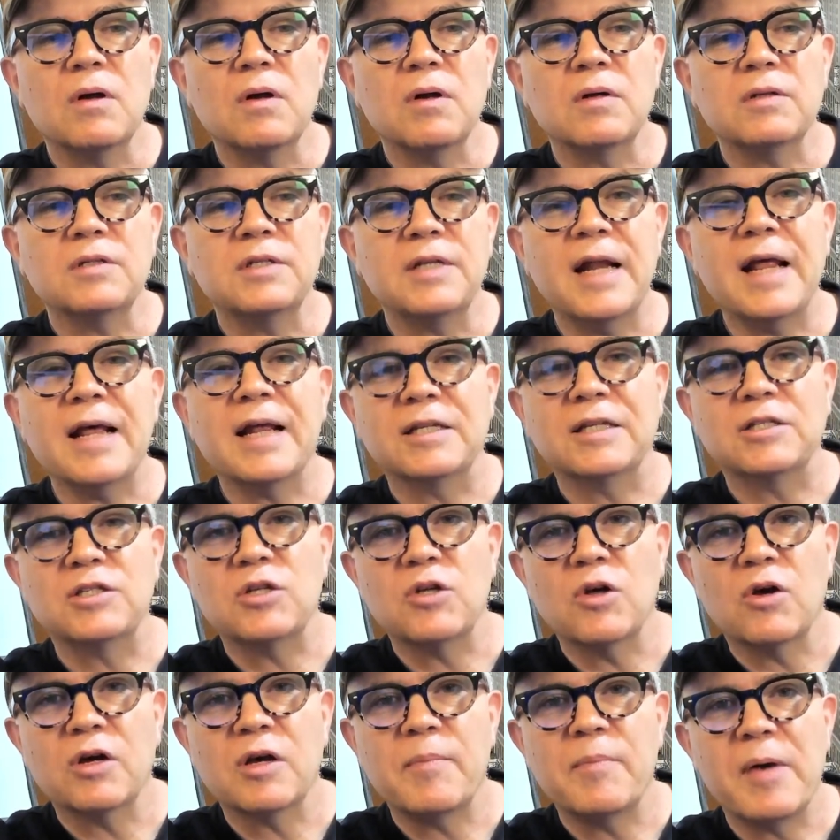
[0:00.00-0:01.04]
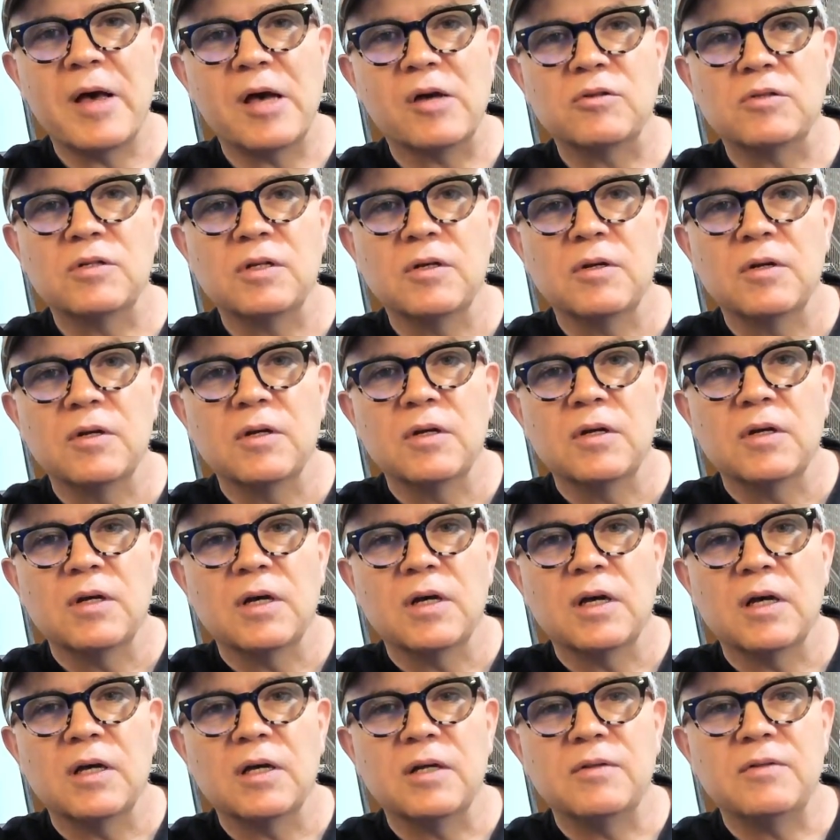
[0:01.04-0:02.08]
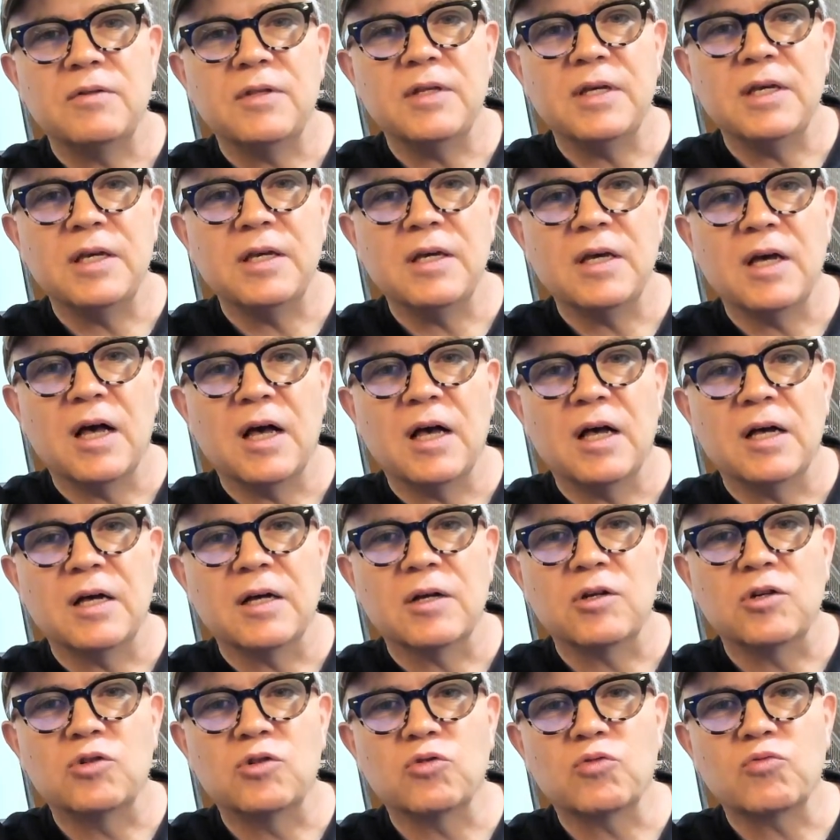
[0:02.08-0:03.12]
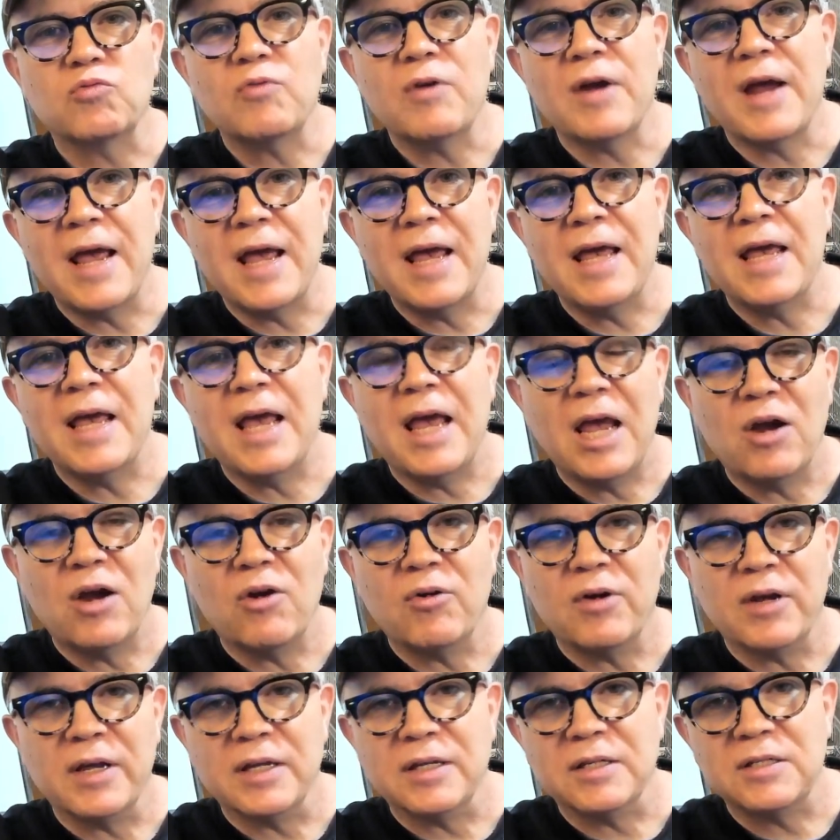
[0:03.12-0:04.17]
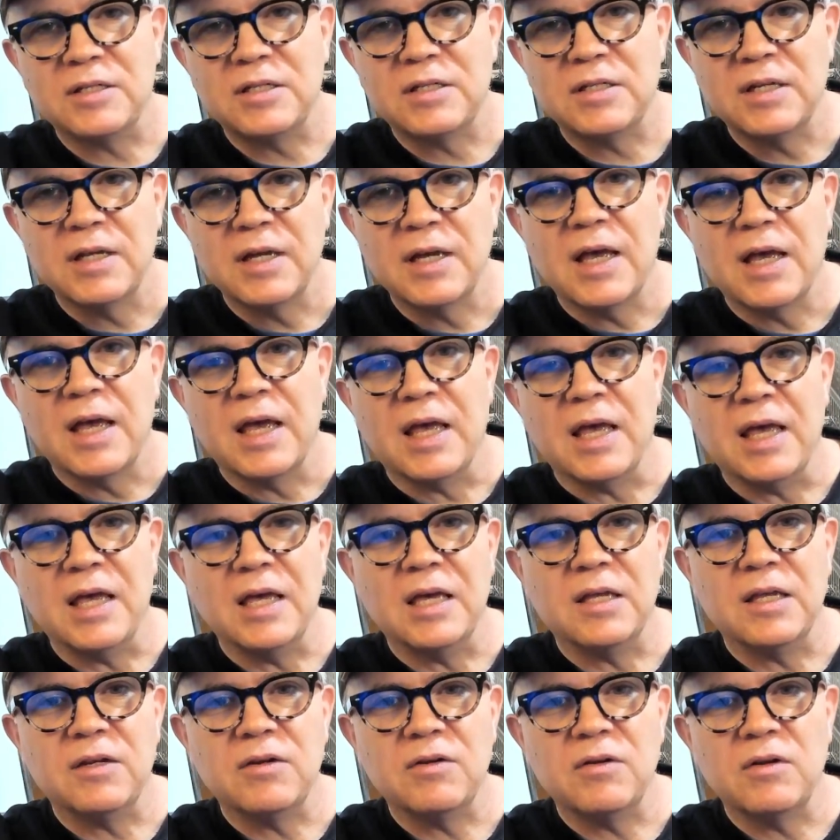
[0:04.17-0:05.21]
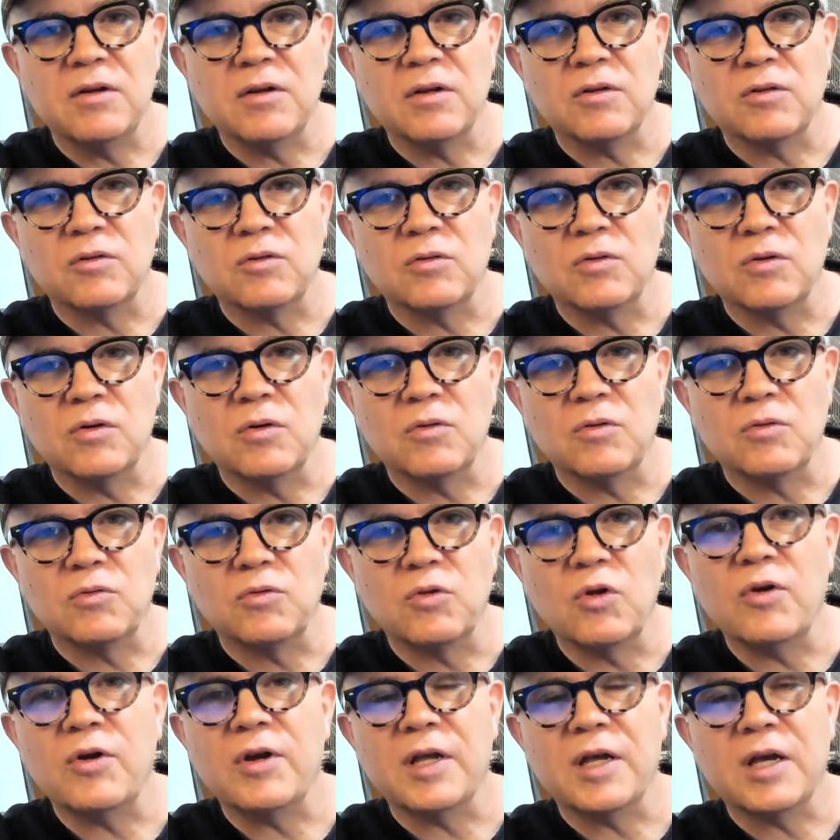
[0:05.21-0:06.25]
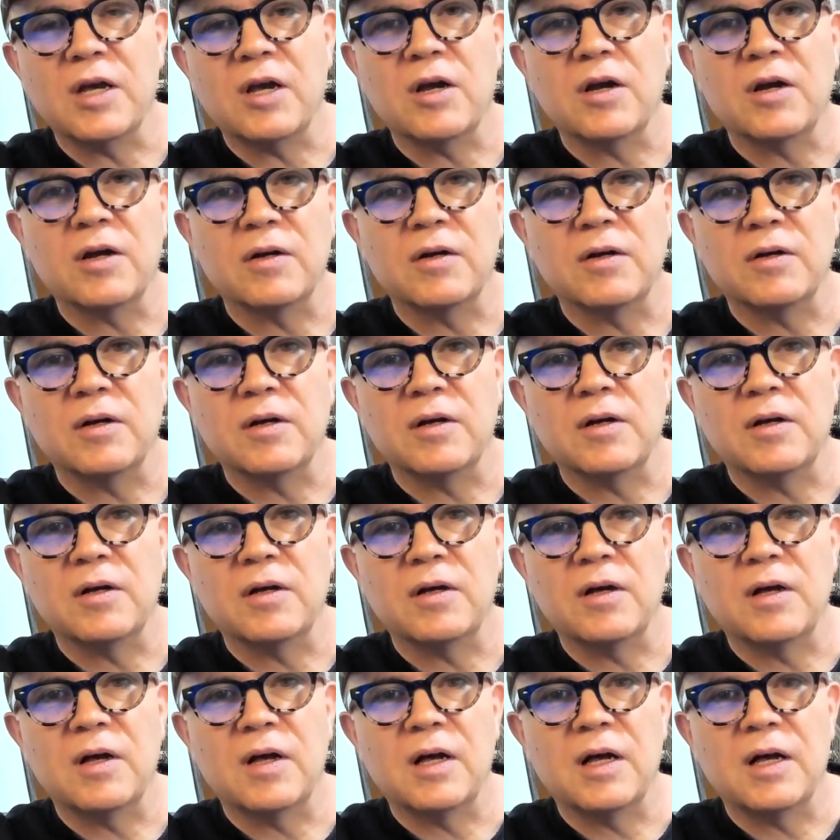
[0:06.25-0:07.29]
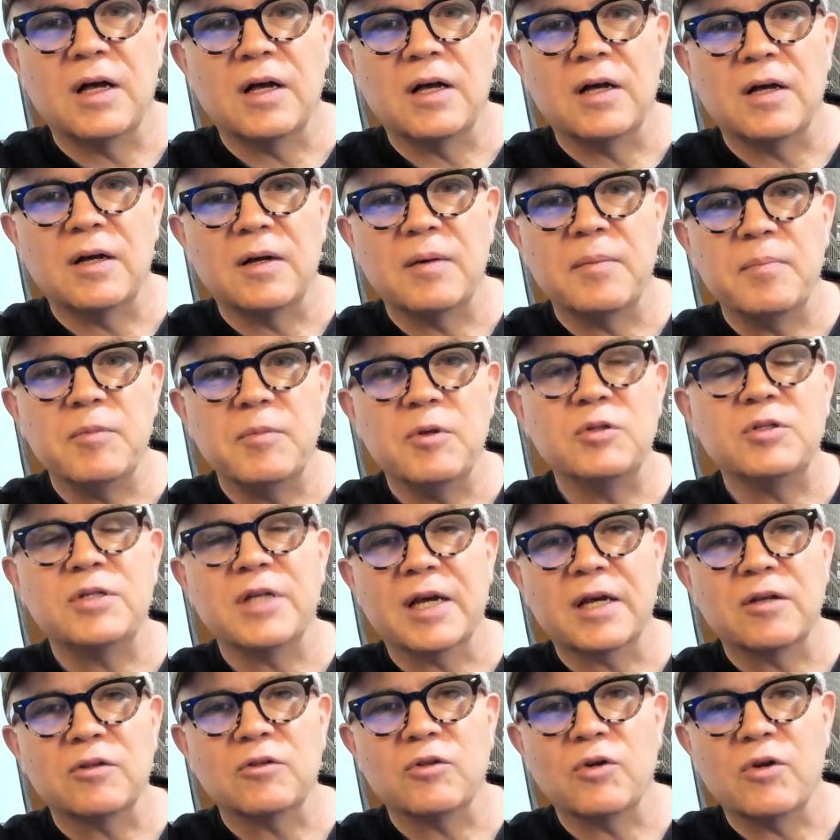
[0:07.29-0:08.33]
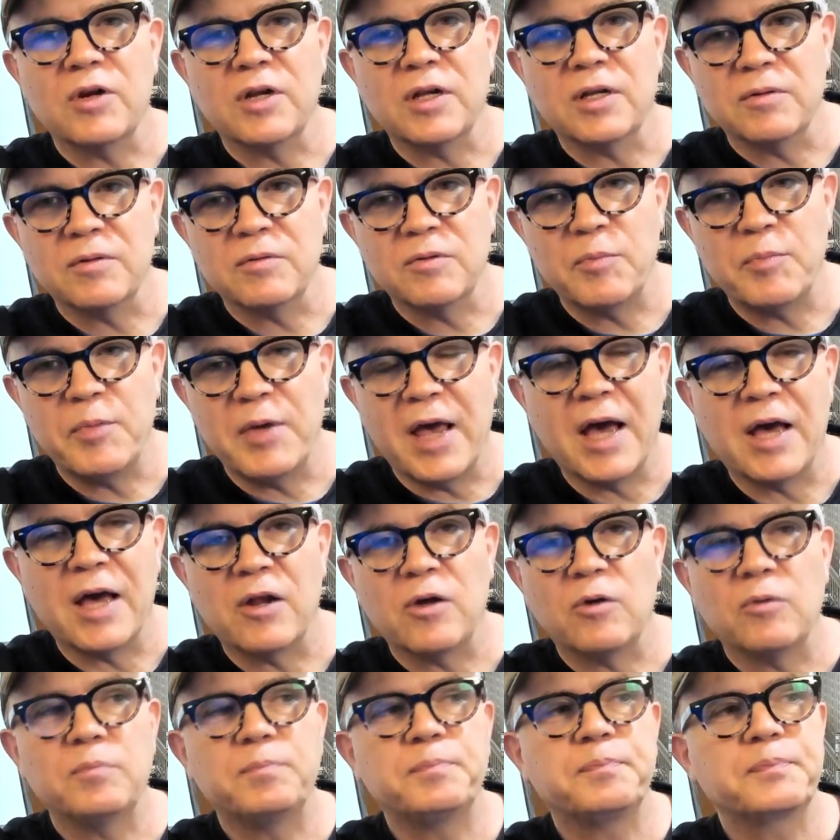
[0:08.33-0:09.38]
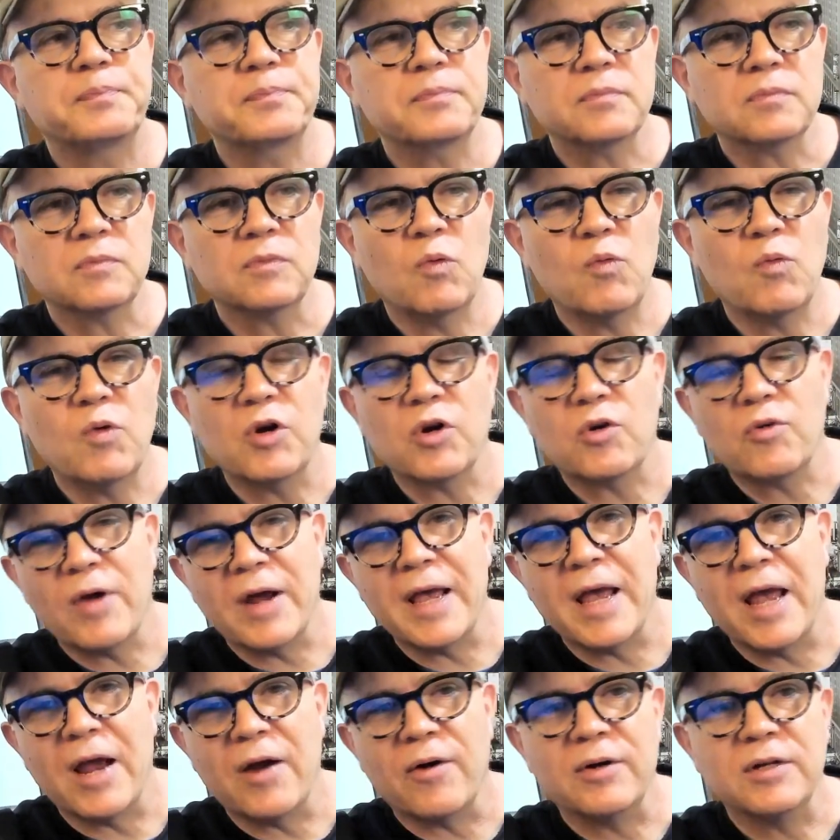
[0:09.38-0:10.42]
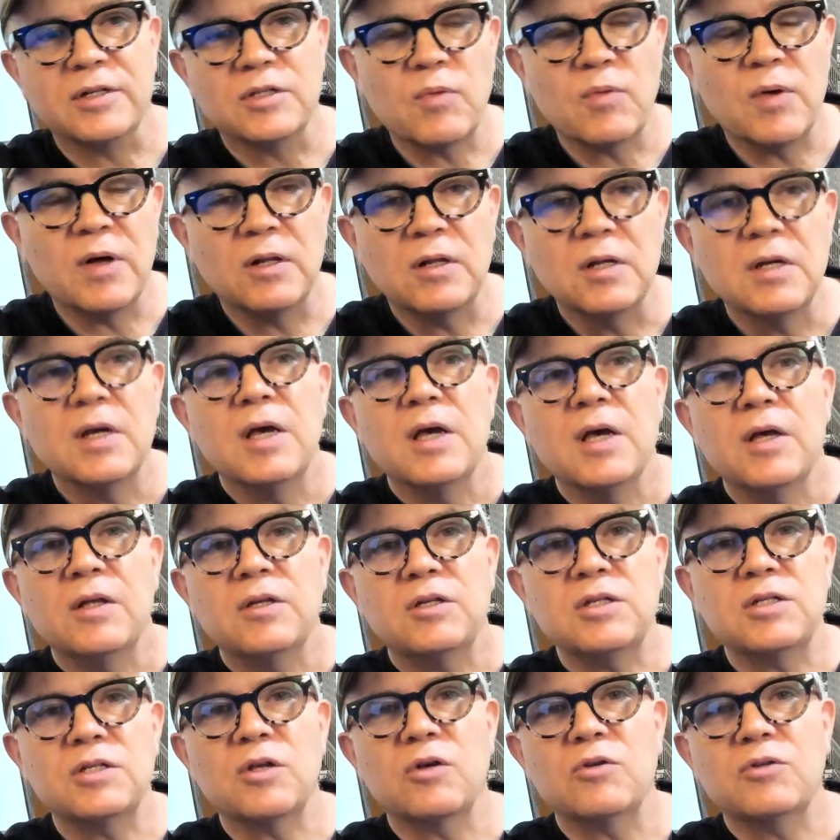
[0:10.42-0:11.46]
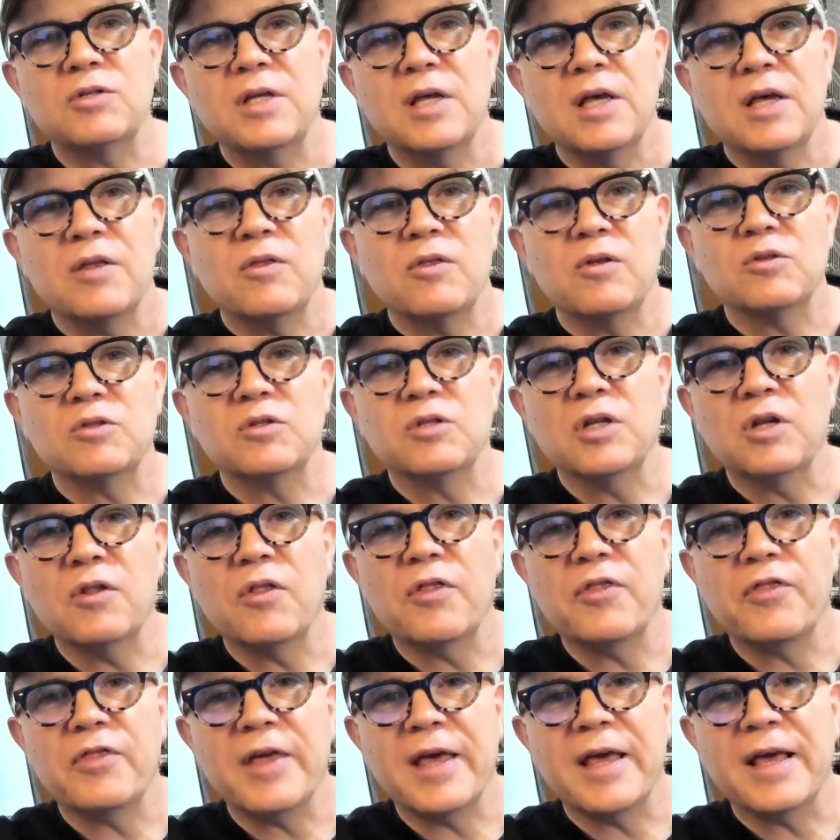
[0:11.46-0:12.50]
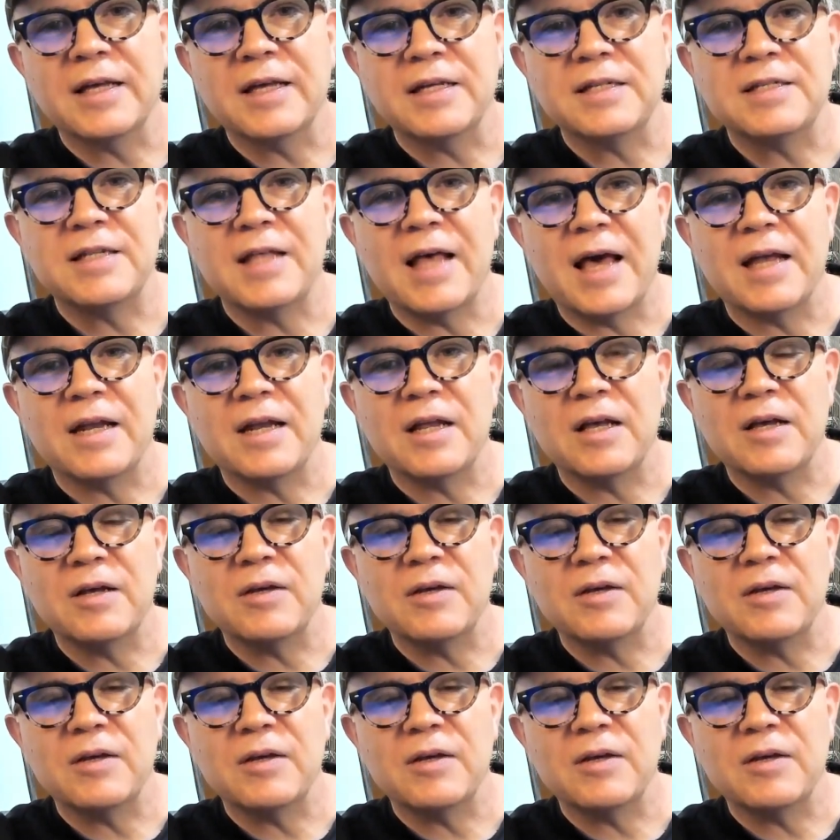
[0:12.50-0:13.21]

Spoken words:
today I'd like to talk about the gray areas in learning music, learning the piano. What are gray areas? Well, just those little things that